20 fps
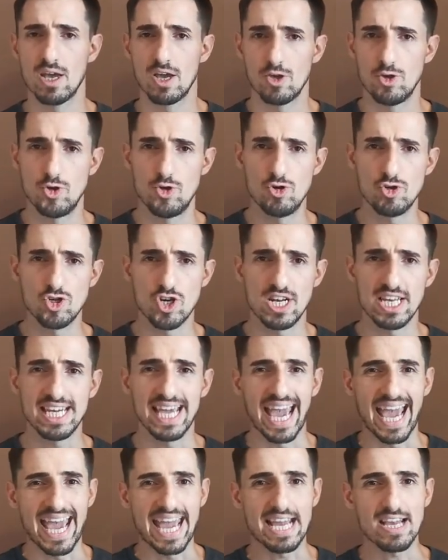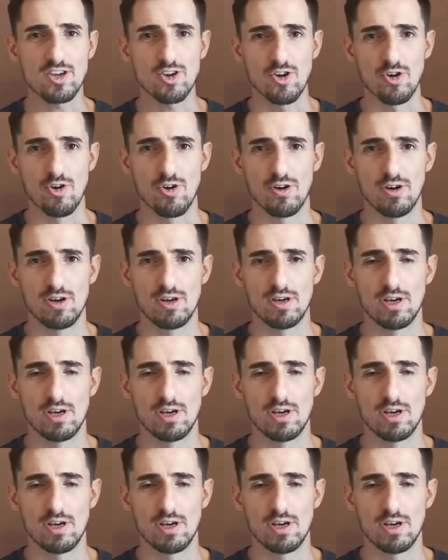Usually anger